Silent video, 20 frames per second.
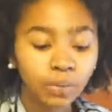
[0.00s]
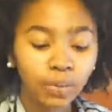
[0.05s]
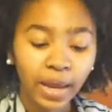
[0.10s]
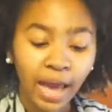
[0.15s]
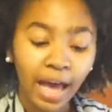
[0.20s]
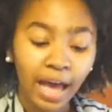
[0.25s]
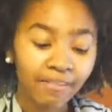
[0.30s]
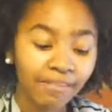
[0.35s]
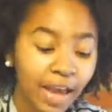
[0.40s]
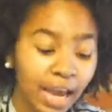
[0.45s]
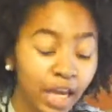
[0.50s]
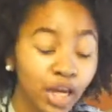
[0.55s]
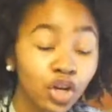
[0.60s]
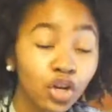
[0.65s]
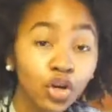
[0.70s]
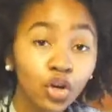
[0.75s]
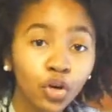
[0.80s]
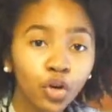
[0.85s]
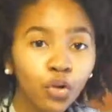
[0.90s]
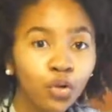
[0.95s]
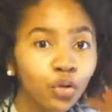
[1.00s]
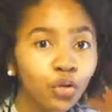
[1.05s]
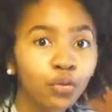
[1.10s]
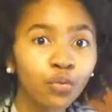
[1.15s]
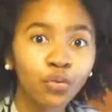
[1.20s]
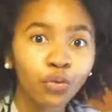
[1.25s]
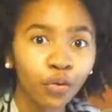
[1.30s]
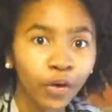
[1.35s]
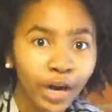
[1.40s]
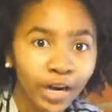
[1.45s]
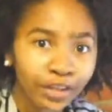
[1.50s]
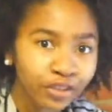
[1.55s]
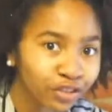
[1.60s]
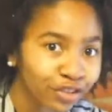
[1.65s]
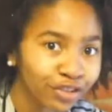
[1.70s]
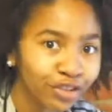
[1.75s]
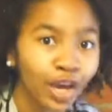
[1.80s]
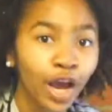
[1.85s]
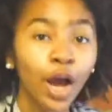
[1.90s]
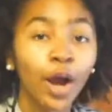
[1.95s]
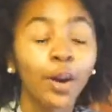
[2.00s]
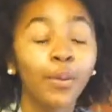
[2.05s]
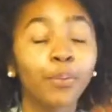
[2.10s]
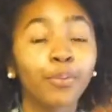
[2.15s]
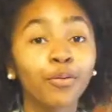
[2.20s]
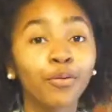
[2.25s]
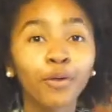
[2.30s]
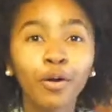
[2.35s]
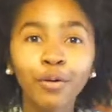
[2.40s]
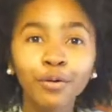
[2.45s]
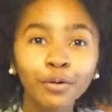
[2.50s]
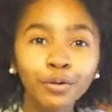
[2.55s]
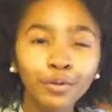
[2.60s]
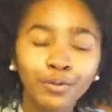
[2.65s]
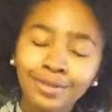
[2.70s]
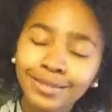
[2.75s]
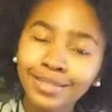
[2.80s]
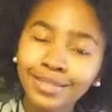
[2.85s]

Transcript: We have a new, fresh produce